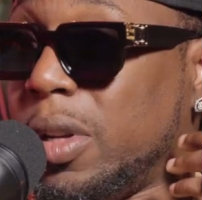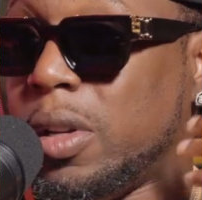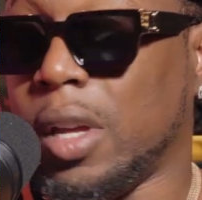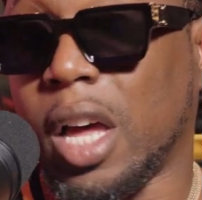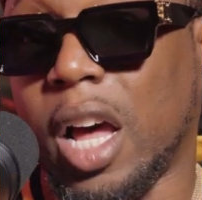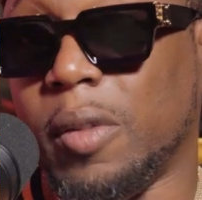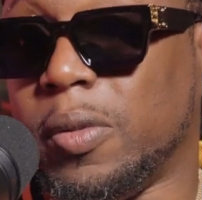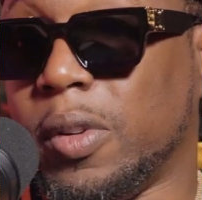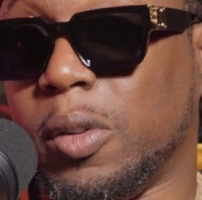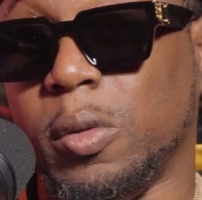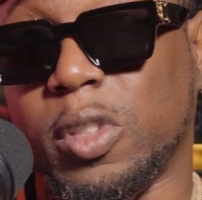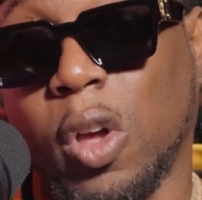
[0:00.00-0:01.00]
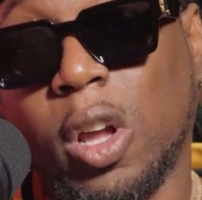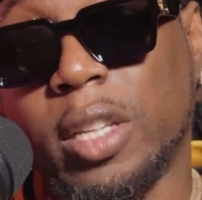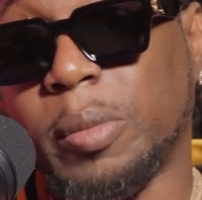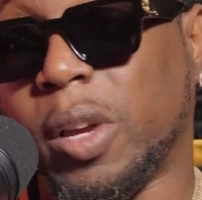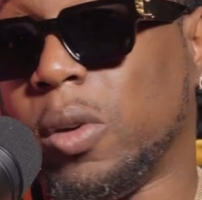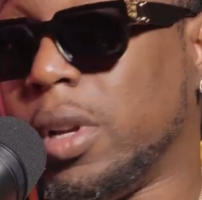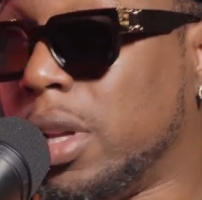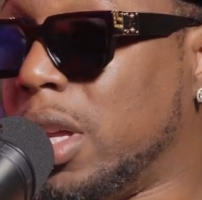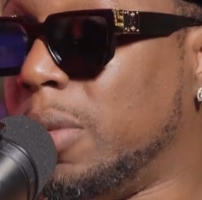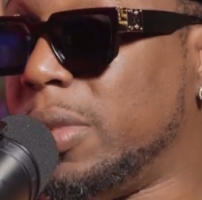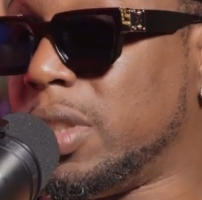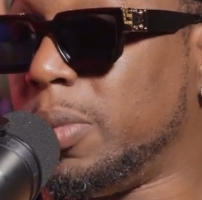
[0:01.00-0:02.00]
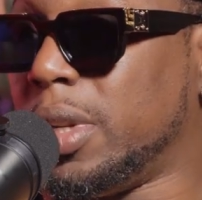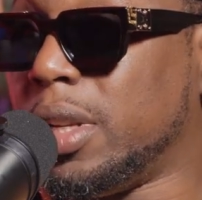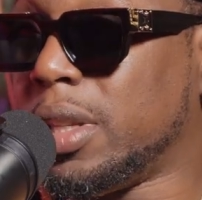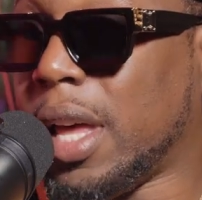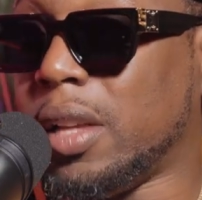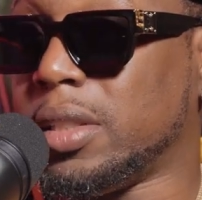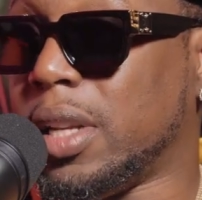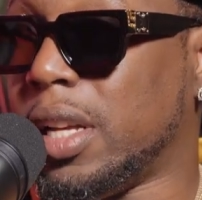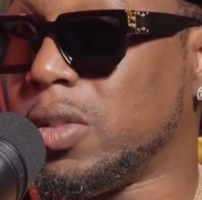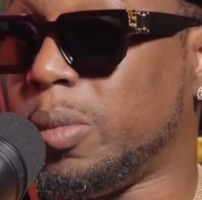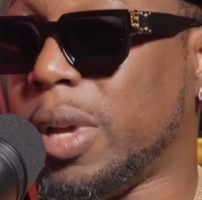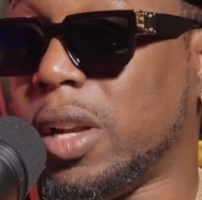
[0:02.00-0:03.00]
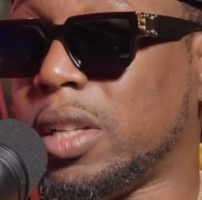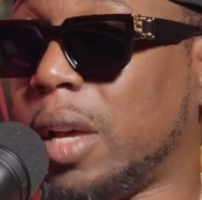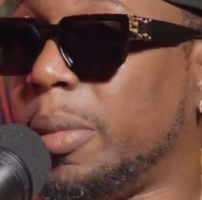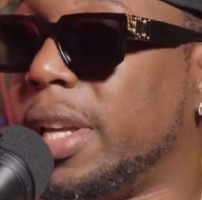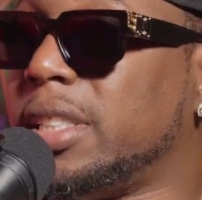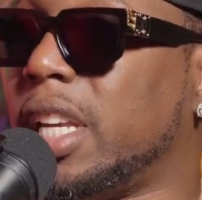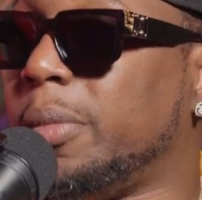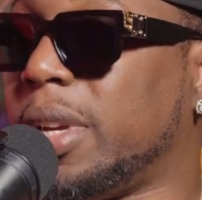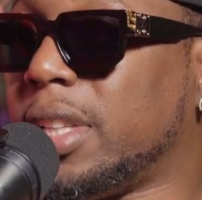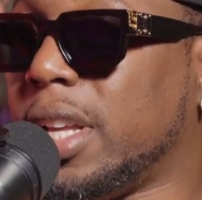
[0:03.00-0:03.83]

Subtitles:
be for y'all niggas might go to the club and spend $1,000 on bottles. I might save my